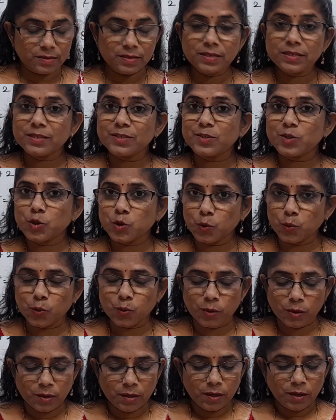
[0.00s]
is 2,
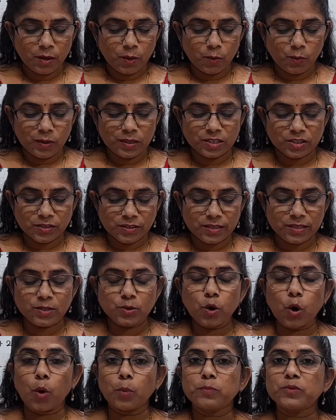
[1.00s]
which is
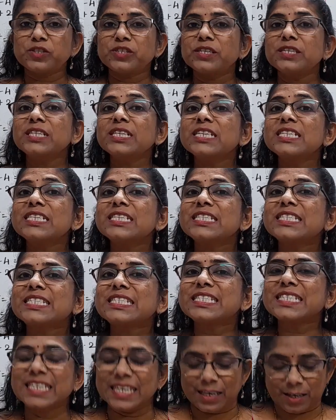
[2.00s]
option
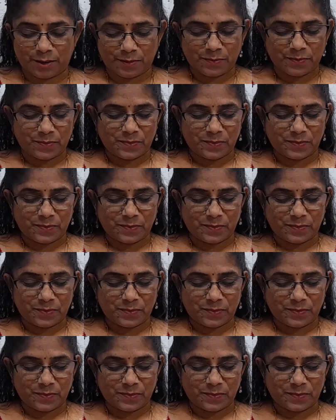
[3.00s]
C.